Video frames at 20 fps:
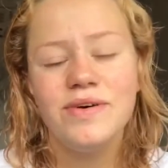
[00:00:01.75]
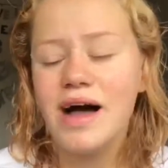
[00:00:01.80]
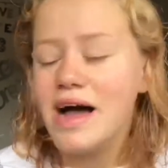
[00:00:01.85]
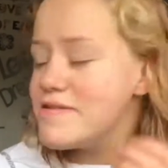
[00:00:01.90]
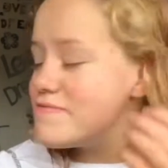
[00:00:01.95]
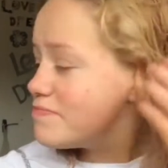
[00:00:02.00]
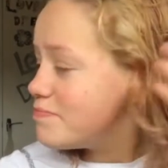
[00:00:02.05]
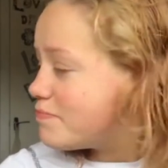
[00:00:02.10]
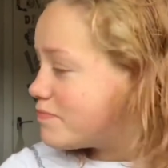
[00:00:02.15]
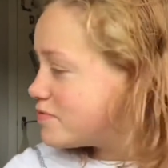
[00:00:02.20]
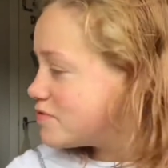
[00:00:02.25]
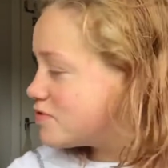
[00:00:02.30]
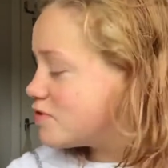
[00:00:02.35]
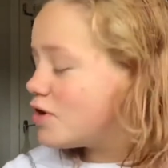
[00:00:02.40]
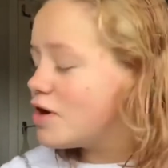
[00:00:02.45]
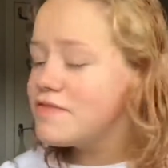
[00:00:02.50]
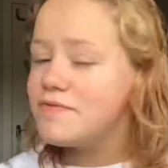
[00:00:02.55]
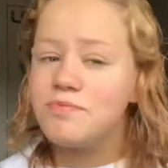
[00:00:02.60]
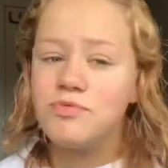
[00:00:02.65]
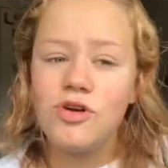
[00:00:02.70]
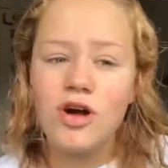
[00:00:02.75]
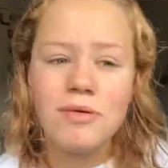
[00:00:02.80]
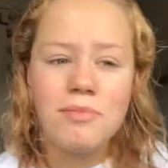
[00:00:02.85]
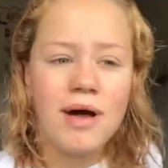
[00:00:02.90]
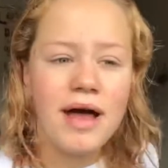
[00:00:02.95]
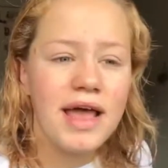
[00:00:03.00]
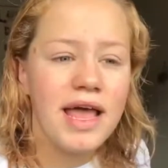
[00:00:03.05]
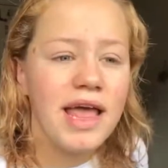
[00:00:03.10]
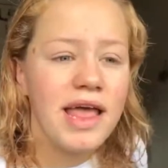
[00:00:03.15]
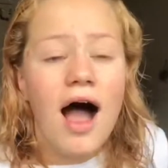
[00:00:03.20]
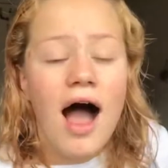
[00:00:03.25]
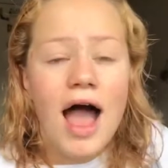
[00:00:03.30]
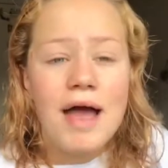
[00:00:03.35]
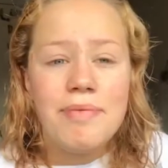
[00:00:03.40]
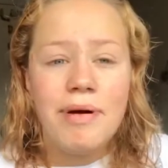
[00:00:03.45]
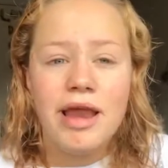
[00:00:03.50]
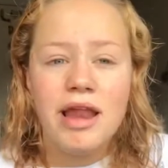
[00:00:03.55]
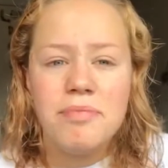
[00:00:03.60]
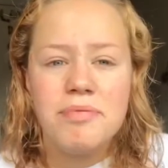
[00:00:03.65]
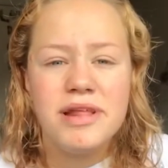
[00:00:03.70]
I've sort of propped my
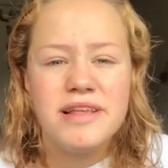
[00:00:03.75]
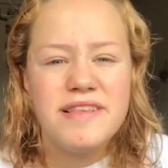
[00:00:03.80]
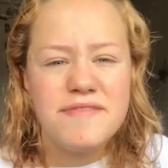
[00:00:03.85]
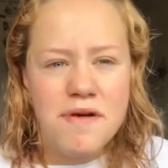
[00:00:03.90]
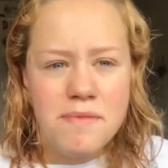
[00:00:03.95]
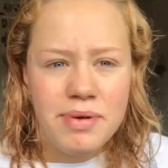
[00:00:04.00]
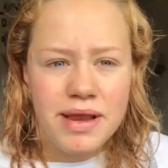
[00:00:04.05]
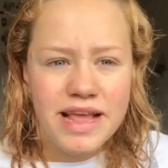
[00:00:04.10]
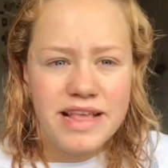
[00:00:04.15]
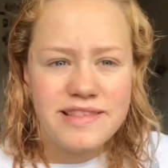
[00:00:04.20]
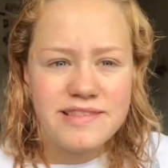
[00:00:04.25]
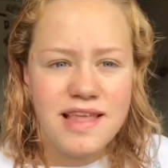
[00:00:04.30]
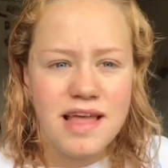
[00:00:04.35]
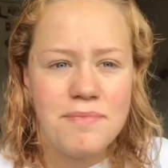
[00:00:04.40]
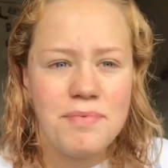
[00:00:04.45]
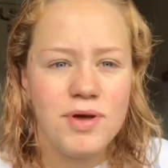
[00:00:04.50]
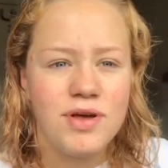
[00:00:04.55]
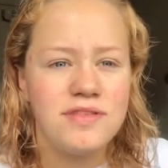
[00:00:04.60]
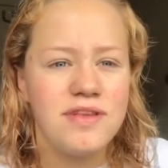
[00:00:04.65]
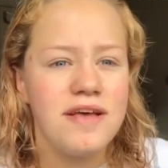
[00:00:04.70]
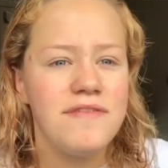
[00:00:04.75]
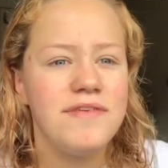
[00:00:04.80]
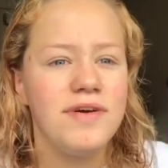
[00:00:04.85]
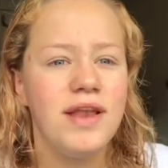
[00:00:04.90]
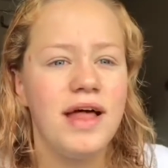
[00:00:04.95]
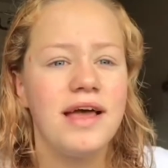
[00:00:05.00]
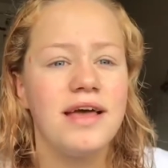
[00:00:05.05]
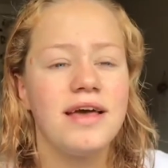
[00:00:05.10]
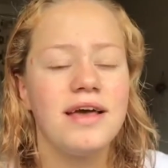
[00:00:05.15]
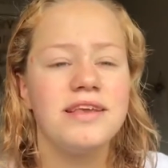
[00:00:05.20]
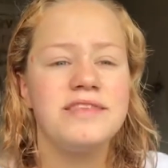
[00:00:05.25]
iPad up in a different place today because I feel like